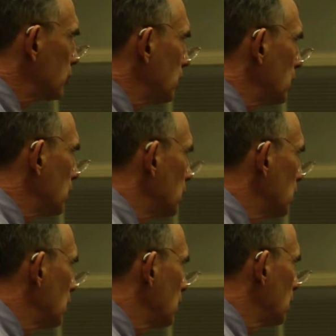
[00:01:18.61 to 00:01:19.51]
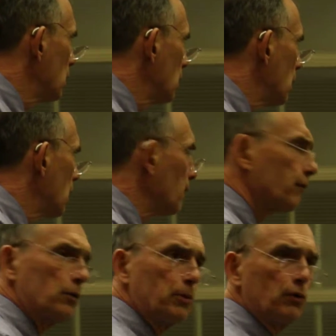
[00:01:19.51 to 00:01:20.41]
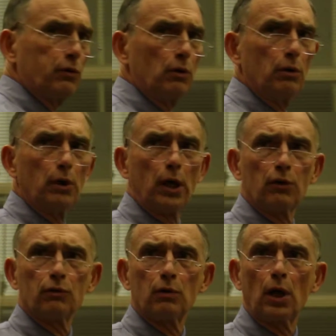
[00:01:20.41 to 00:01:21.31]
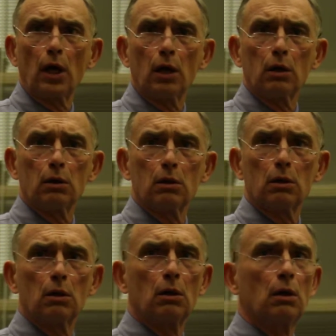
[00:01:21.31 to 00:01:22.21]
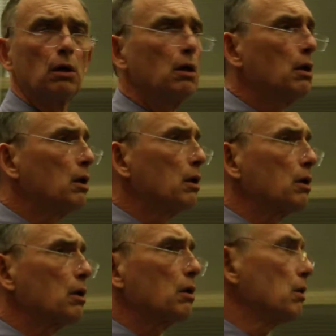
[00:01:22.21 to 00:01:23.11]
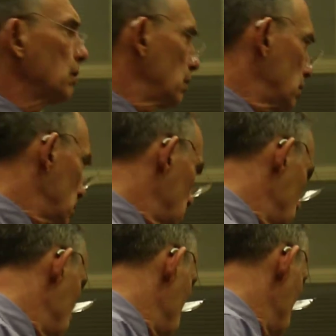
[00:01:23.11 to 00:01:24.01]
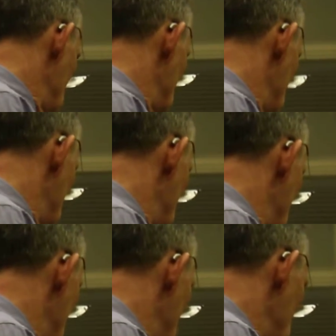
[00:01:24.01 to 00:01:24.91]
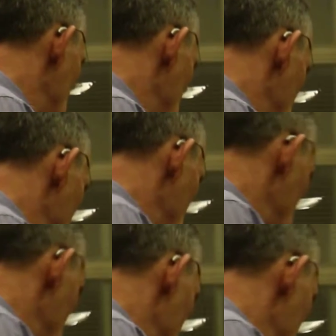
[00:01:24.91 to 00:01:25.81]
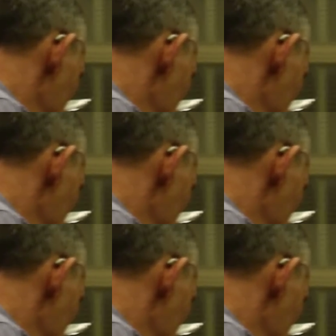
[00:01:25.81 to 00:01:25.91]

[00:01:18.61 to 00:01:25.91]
treaty? The UN the Senate. Who asked that? There was an international uh, disability